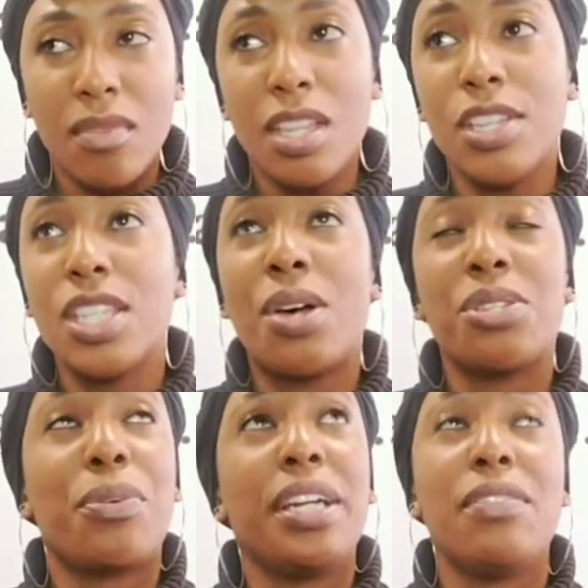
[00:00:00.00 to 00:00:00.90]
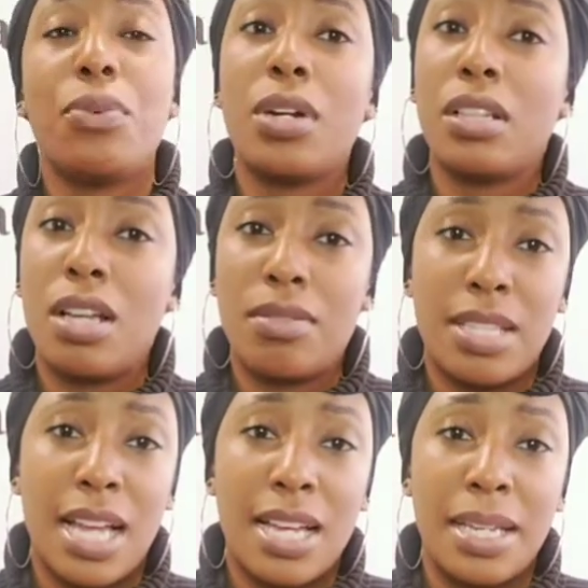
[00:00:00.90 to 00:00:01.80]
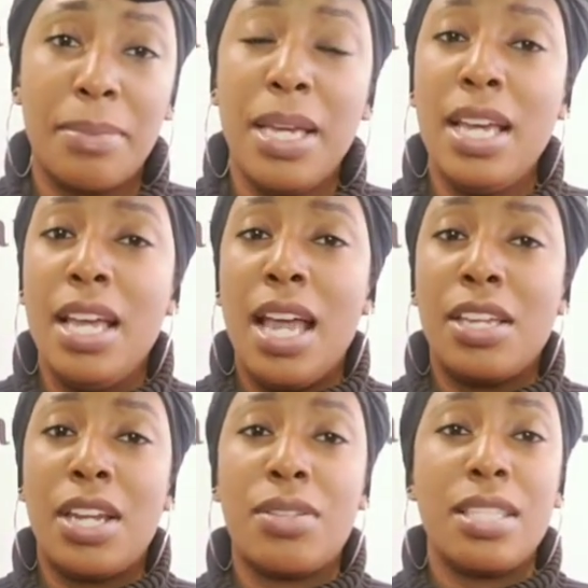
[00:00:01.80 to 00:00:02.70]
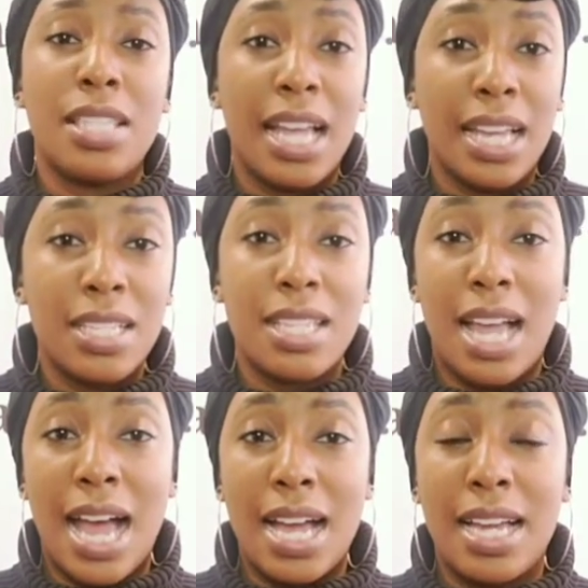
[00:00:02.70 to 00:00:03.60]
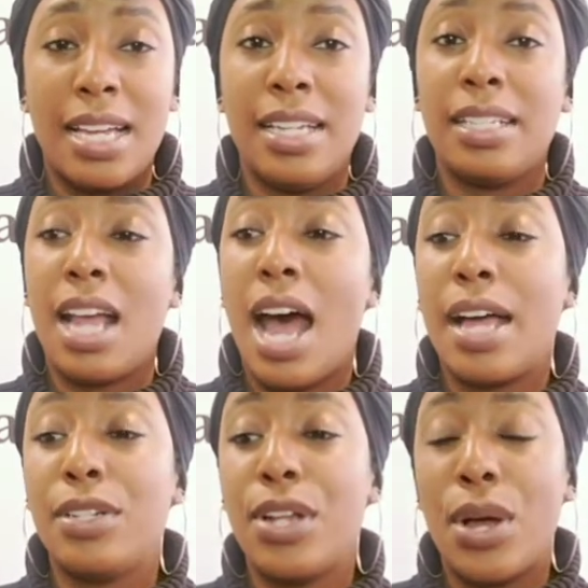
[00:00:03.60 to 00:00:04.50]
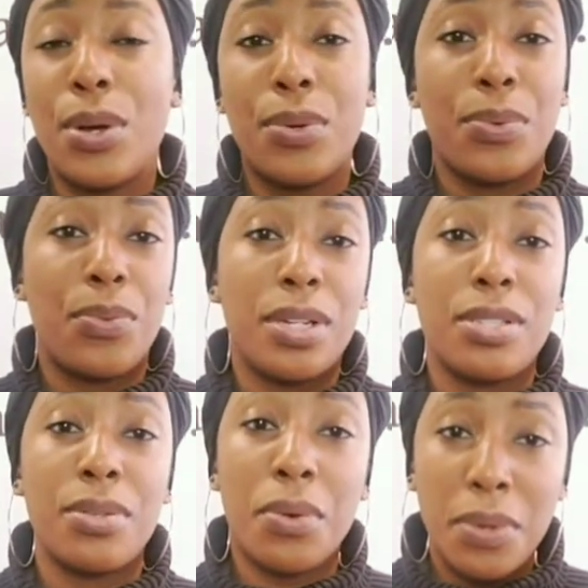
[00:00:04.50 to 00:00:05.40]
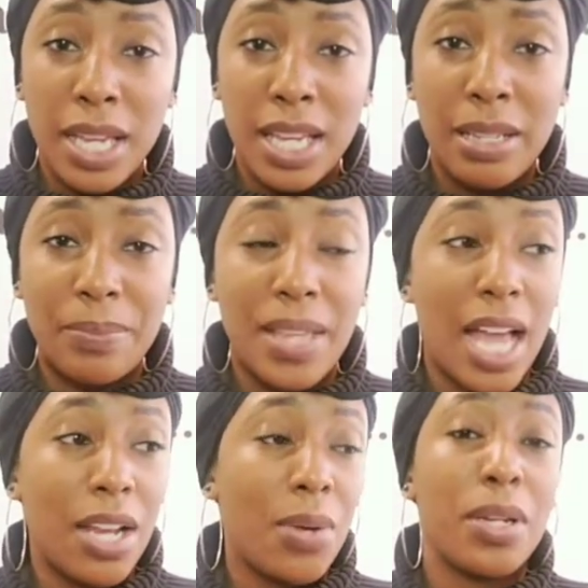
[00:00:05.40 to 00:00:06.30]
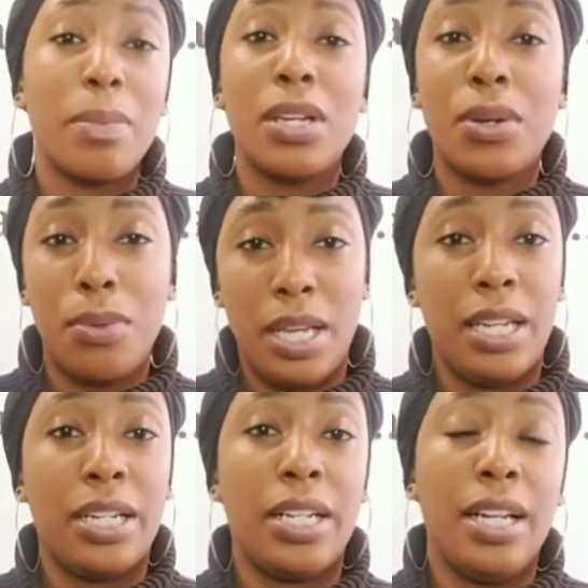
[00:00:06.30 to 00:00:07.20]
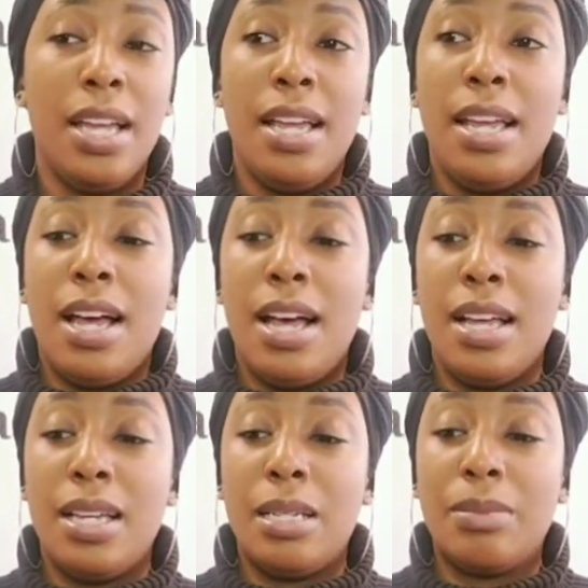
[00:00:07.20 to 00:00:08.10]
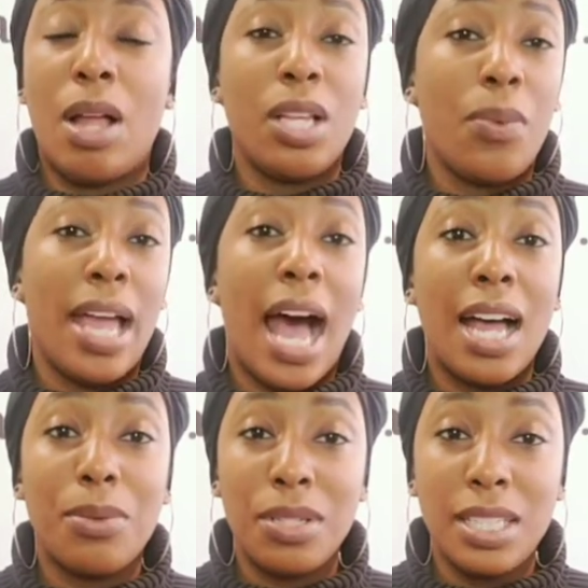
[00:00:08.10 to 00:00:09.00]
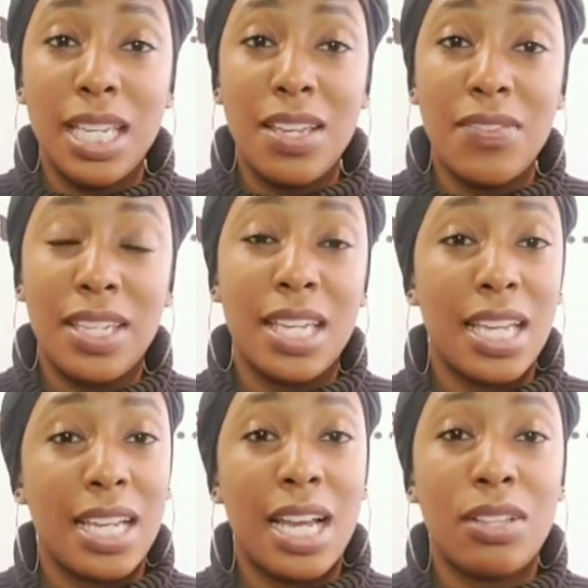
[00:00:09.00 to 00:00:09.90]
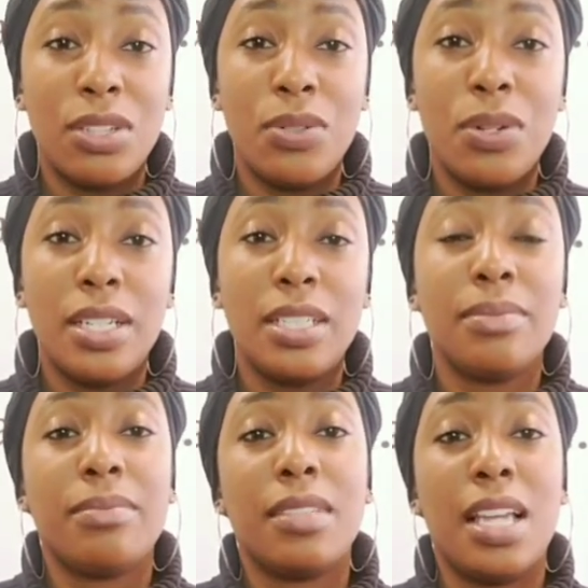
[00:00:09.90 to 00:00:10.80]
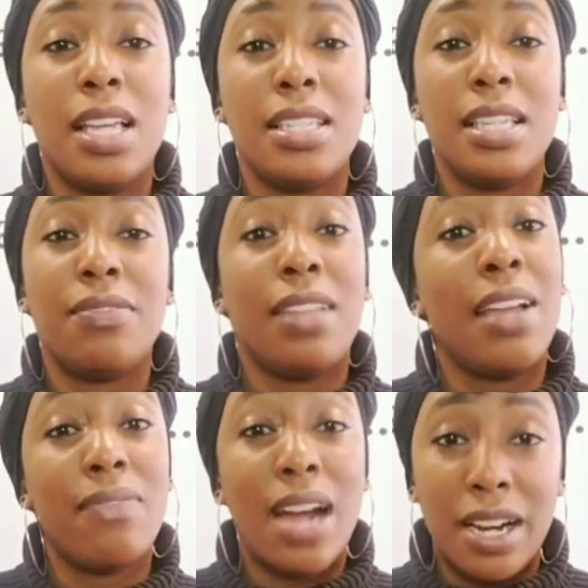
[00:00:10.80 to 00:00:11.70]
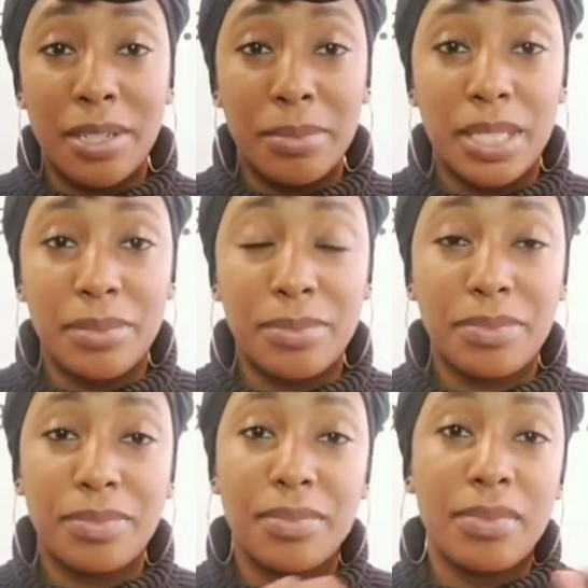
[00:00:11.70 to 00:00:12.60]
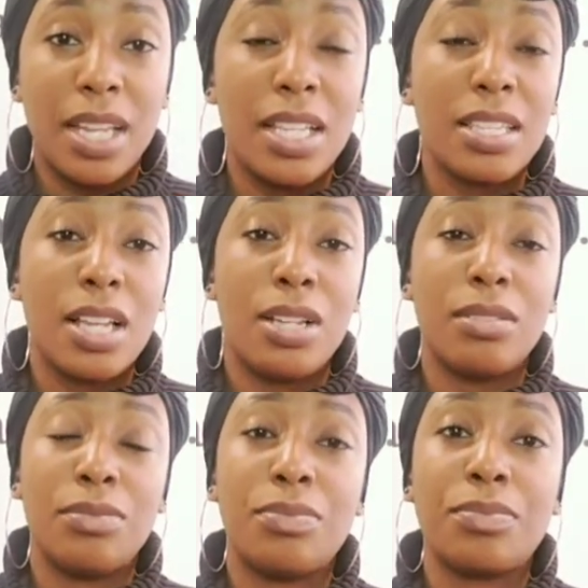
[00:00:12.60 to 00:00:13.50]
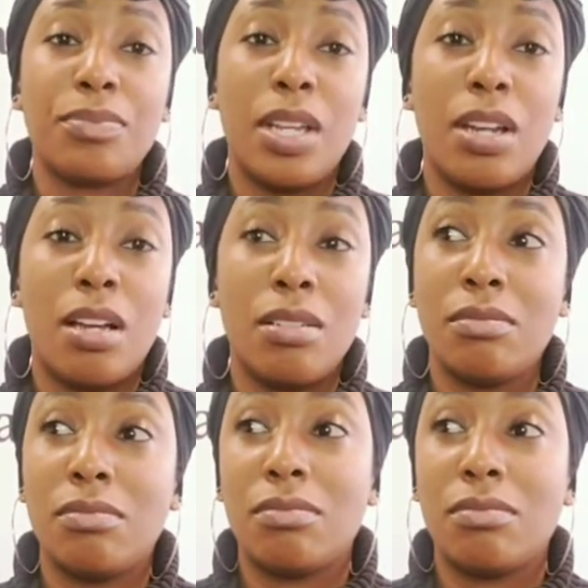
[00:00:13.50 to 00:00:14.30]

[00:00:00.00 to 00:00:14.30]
So I was praying for a long time, you know, saying to God, I don't want to quit. I don't want to be a quitter. The only way I will leave and get kicked out the door is if they fire me. And so, you know,